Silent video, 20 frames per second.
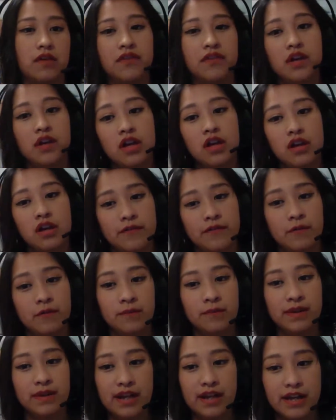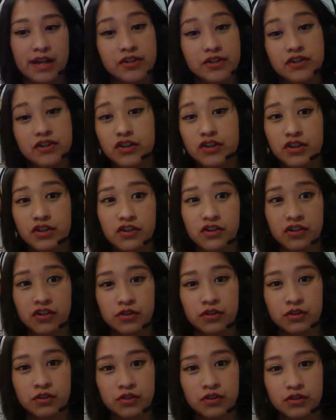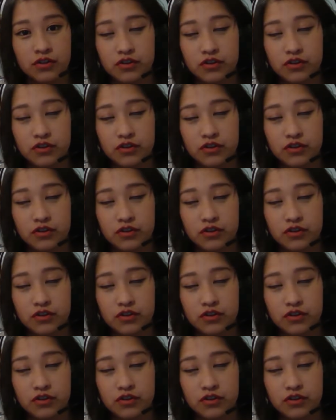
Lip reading: If you want to be an engineer,